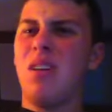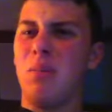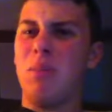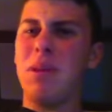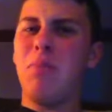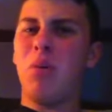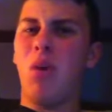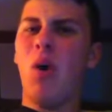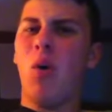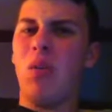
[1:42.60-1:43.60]
And people
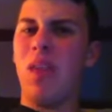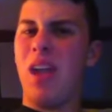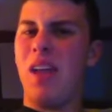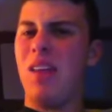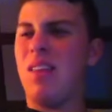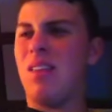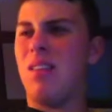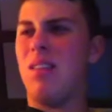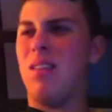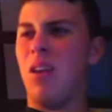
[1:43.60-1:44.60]
know that,
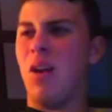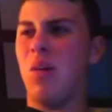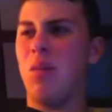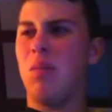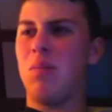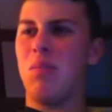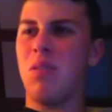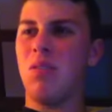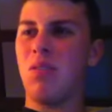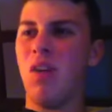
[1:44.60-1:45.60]

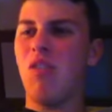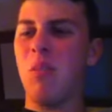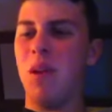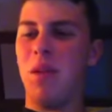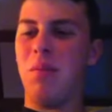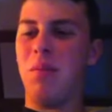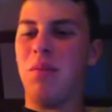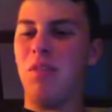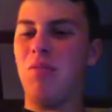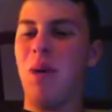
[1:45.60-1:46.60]
this government and
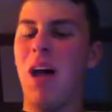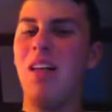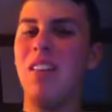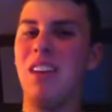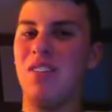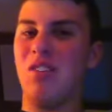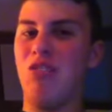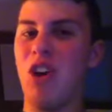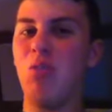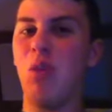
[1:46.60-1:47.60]
just politics in
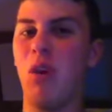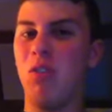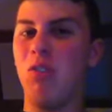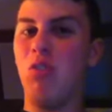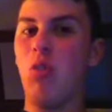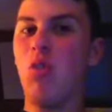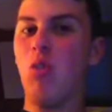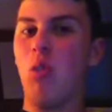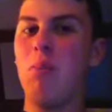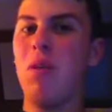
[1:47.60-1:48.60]
general are just so
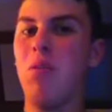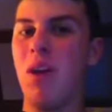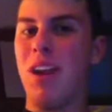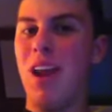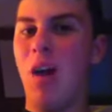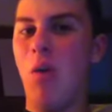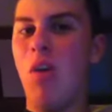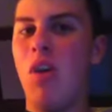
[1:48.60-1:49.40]
corrupted right now.